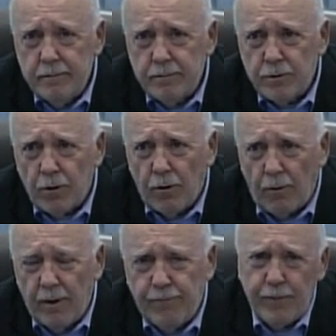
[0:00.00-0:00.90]
So
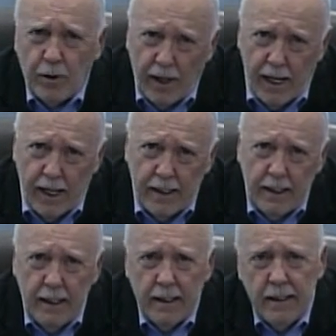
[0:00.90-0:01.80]
if you can,
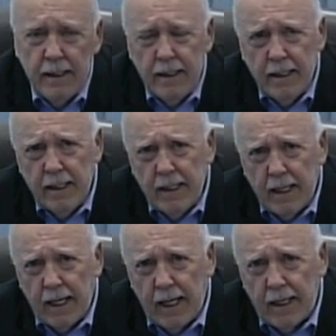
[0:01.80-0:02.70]

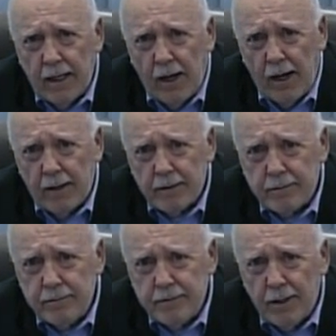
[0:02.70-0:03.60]
and uh,
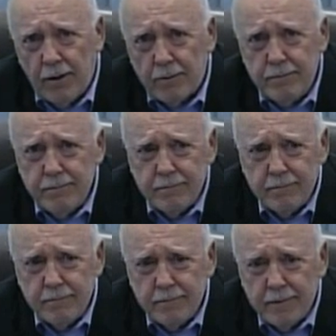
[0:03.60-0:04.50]
you know,
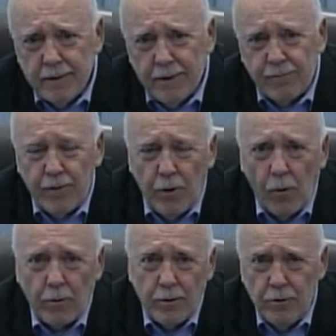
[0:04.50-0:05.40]
if you
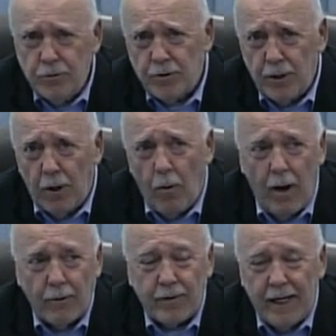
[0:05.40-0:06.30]
don't usually go
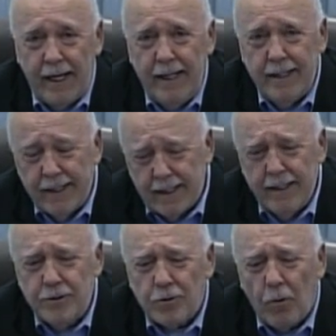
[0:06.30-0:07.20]
out to eat, at
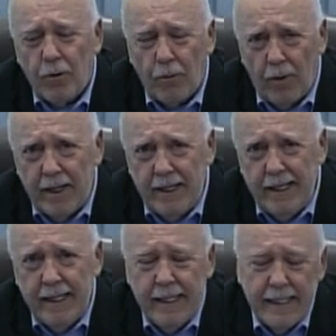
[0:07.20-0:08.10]
least order
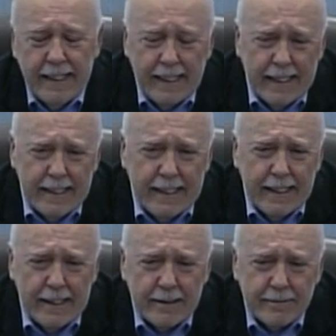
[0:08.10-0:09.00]
in, and
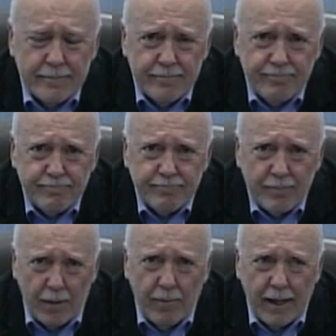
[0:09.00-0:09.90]
uh,
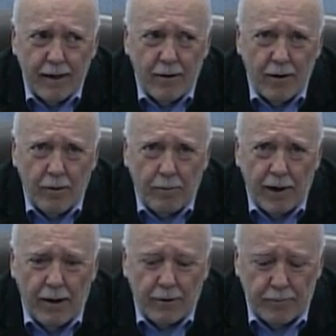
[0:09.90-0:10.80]
maybe that'll help
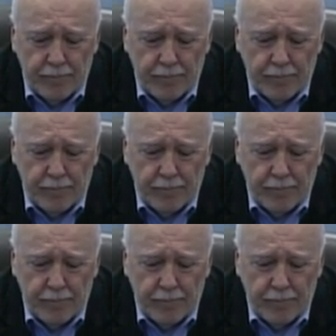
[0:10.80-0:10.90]
out.